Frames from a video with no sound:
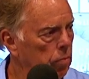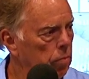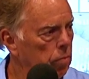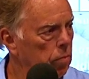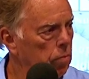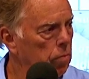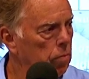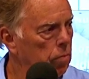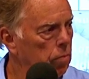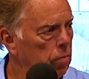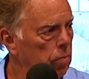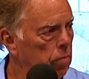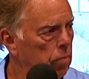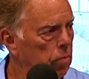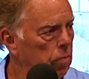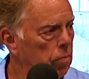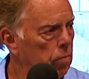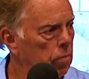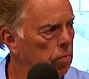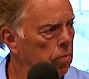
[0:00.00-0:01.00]

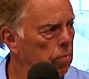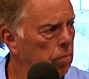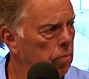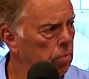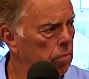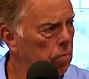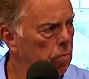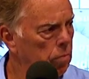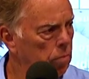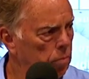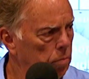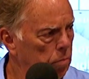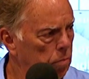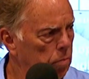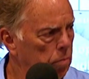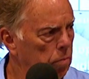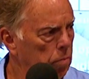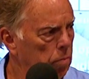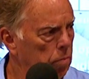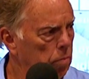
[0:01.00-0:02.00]

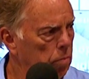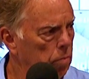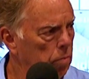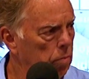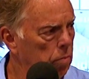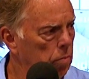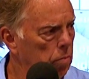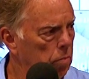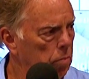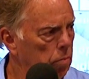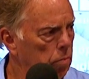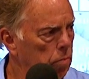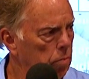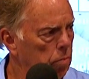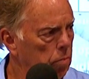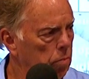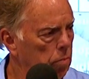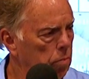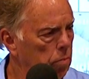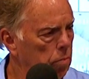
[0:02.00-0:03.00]

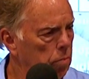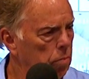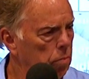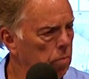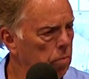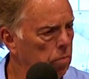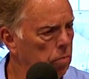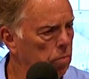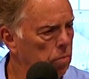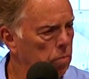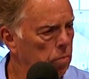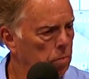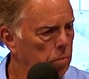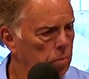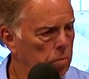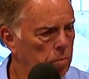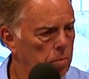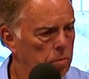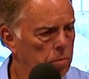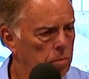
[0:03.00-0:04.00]

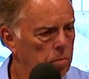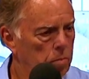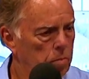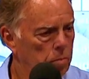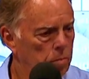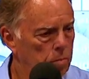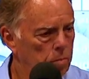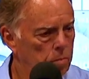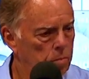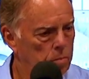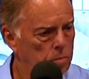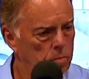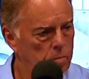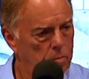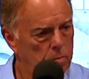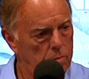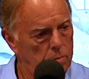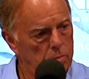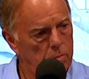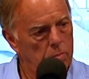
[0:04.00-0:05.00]

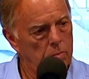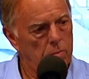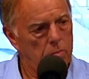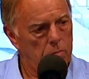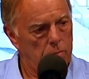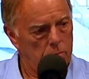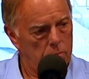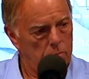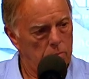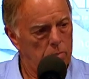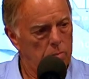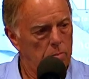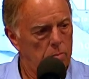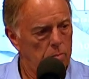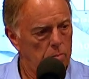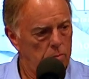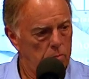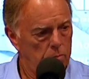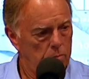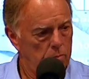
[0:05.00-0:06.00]

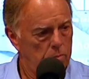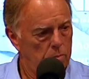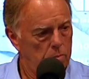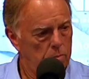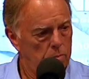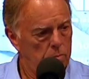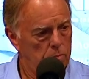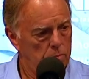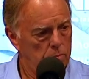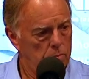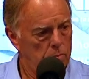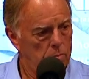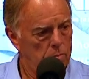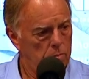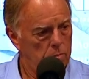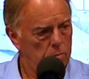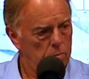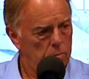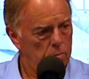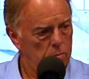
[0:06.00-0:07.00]

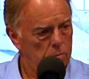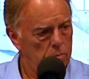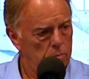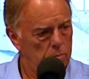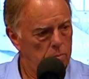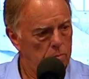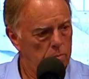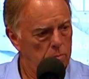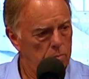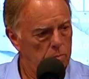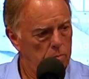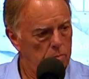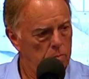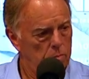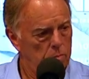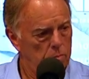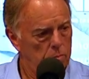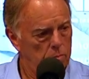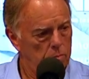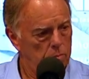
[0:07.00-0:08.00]
[no speech]